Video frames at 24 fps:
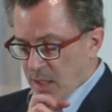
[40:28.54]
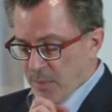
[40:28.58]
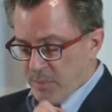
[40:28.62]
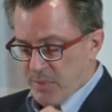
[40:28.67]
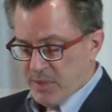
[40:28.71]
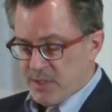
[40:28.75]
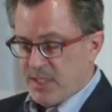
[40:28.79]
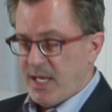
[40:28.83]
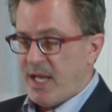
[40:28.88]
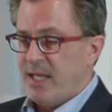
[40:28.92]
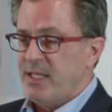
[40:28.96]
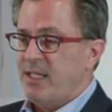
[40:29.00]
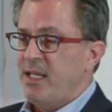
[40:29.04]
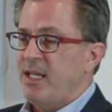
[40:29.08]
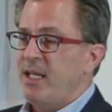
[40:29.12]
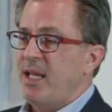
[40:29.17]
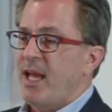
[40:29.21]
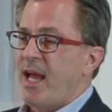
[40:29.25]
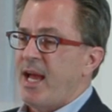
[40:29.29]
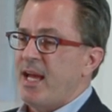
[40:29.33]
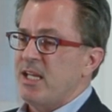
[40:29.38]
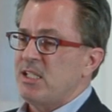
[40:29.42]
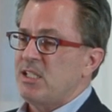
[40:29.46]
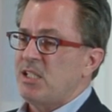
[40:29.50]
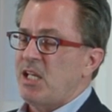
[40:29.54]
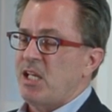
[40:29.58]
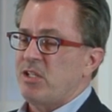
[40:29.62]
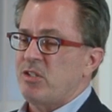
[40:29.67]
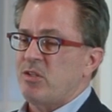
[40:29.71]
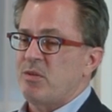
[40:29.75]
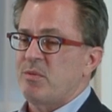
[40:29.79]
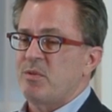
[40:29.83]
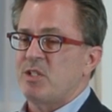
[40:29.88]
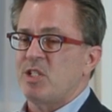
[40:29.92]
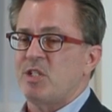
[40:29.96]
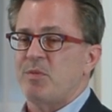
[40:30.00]
Protecting assets
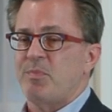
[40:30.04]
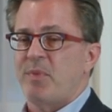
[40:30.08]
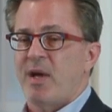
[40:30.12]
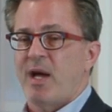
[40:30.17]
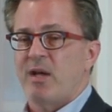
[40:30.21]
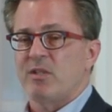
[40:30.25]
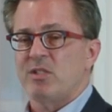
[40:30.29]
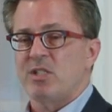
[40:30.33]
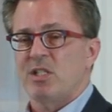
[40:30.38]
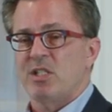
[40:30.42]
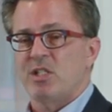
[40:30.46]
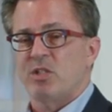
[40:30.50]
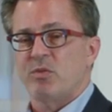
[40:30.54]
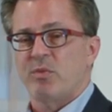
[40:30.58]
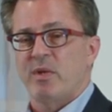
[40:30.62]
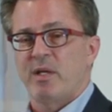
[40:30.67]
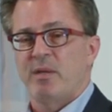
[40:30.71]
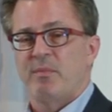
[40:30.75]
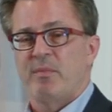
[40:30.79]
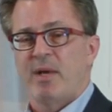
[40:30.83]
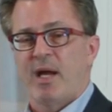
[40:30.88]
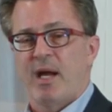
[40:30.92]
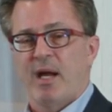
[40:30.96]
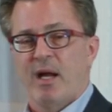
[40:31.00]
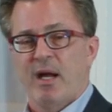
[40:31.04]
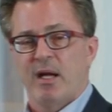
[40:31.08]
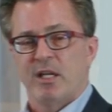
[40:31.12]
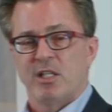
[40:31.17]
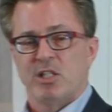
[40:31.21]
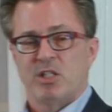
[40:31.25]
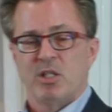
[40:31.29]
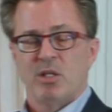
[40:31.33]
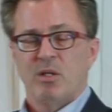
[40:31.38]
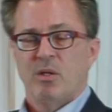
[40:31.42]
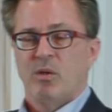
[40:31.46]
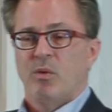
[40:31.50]
from spouses'
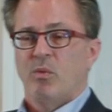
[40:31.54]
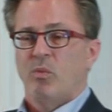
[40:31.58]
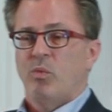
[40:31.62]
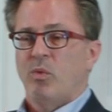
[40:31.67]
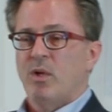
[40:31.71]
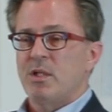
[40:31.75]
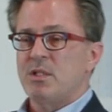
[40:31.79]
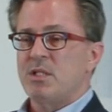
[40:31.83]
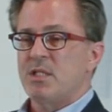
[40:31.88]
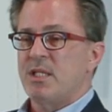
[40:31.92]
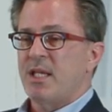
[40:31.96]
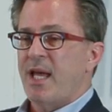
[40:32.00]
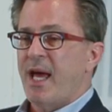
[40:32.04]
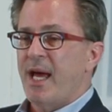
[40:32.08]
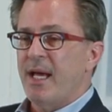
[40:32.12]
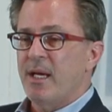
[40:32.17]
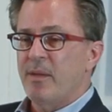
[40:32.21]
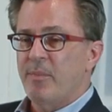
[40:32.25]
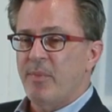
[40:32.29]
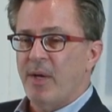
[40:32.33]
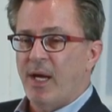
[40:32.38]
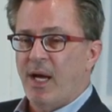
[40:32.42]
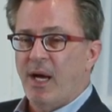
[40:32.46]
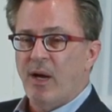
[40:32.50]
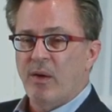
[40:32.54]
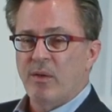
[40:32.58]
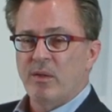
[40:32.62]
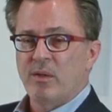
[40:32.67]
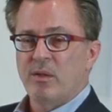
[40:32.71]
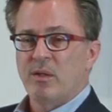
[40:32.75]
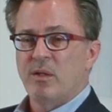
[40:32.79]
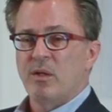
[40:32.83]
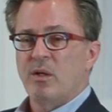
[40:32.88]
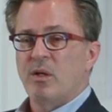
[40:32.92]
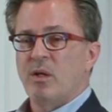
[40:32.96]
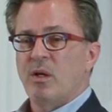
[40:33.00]
remarriage. What's that about?
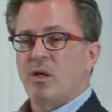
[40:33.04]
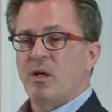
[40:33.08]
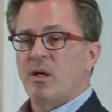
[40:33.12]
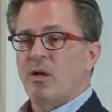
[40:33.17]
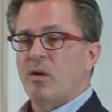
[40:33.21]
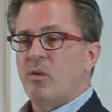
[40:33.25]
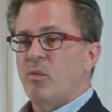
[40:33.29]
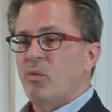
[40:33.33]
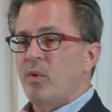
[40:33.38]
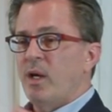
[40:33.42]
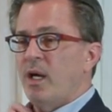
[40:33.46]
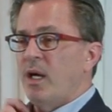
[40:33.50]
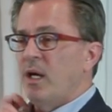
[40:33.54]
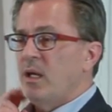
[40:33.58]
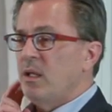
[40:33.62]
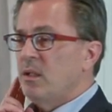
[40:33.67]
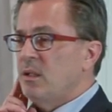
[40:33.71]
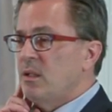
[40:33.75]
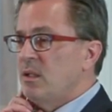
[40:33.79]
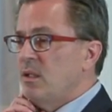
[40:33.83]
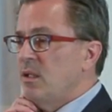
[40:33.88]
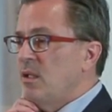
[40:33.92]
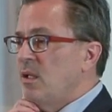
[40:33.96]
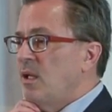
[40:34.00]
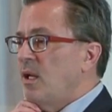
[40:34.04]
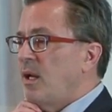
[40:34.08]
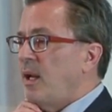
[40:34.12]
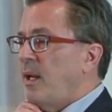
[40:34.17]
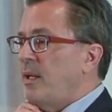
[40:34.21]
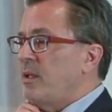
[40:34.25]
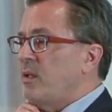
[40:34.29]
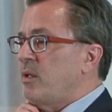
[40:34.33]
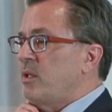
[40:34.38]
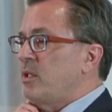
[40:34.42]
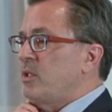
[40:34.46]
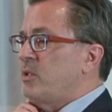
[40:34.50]
Well,
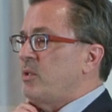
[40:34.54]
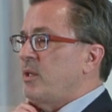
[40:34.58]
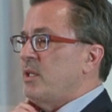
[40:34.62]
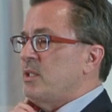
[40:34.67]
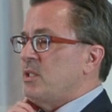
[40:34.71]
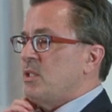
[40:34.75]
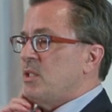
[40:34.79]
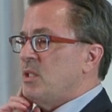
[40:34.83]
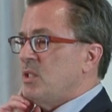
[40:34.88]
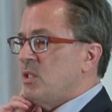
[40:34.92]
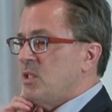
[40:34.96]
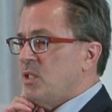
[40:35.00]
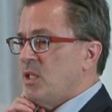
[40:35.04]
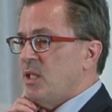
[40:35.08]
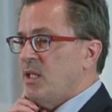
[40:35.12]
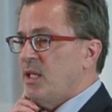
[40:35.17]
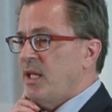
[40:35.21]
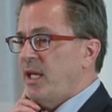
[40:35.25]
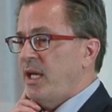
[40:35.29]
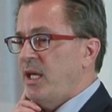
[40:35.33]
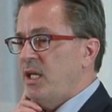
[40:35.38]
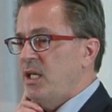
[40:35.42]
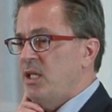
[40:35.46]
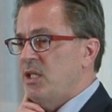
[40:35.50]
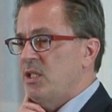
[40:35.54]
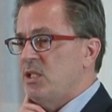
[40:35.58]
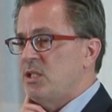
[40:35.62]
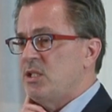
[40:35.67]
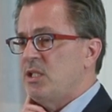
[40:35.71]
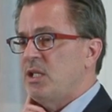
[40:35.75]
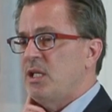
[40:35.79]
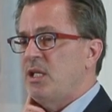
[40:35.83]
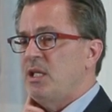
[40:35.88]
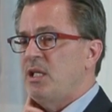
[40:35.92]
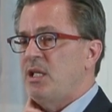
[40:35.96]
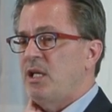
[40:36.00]
I'm going to address this to
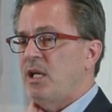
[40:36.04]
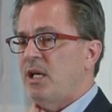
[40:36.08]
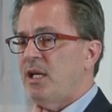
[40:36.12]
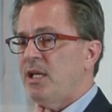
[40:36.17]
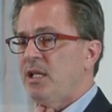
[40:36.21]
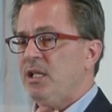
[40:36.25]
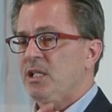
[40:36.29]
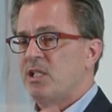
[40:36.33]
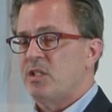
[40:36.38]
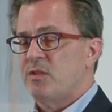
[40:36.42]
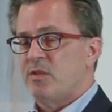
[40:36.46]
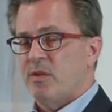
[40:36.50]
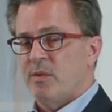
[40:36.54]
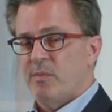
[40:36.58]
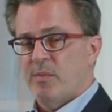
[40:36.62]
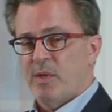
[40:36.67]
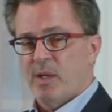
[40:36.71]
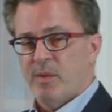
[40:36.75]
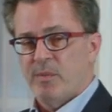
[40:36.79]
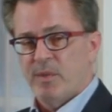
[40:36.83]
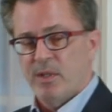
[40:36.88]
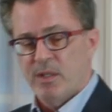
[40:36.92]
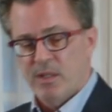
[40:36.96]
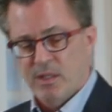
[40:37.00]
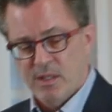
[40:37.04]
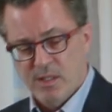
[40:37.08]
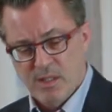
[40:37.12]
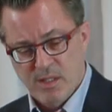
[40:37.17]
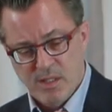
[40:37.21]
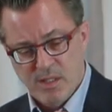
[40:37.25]
ladies in the audience for a moment.